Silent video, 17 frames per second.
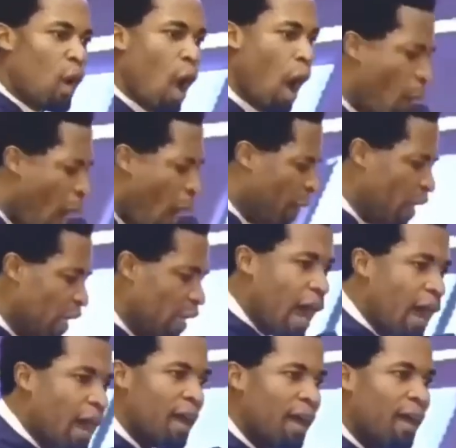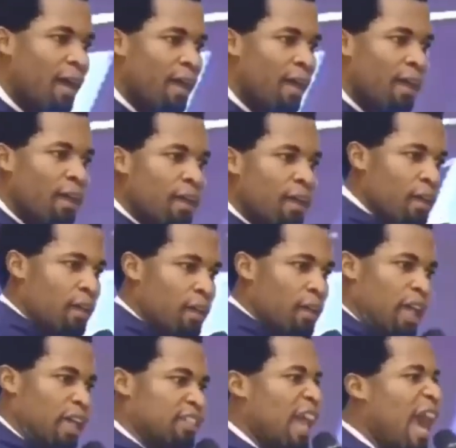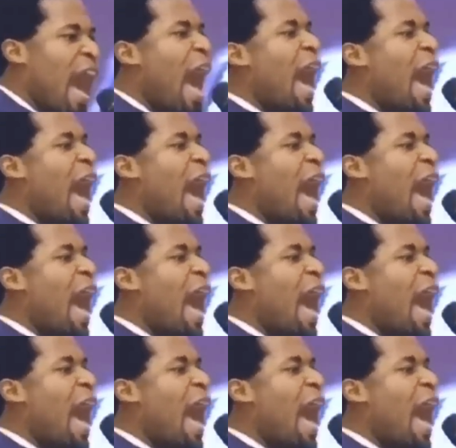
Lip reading: Come up hither." He said,